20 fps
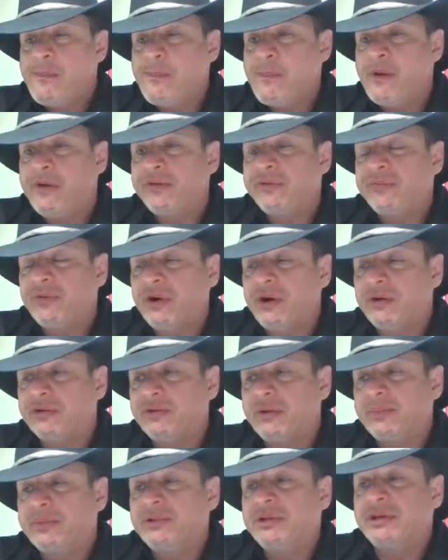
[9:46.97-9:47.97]
But as far
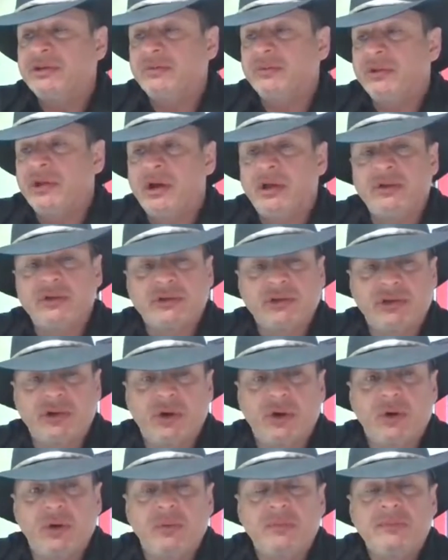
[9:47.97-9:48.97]
as reputation with others
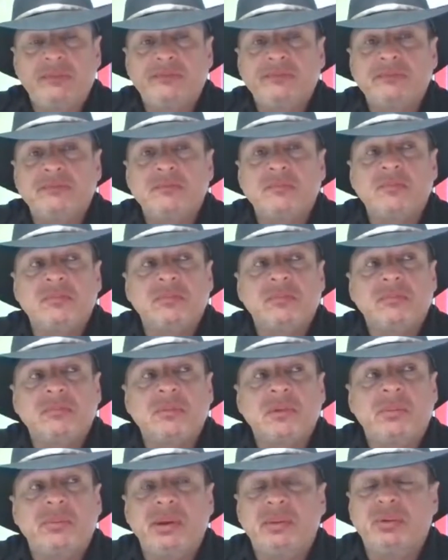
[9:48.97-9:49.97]
go,
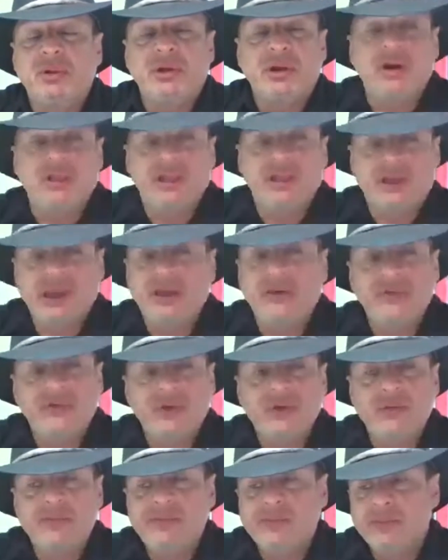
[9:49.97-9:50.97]
people are going to think of
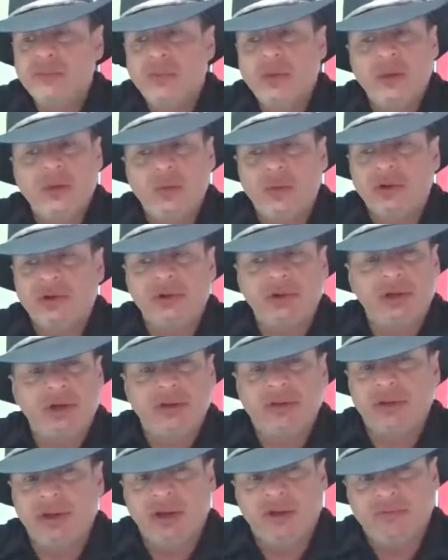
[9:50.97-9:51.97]
you what they're going
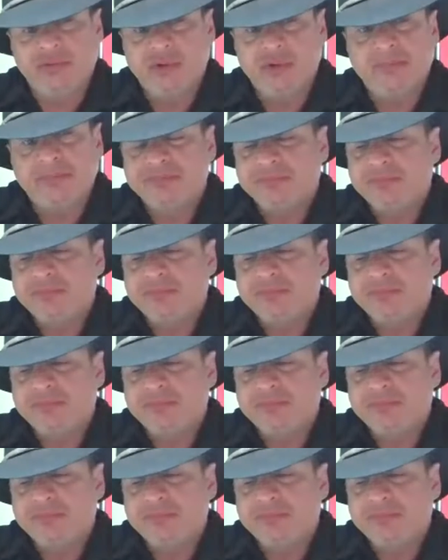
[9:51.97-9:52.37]
to think of you.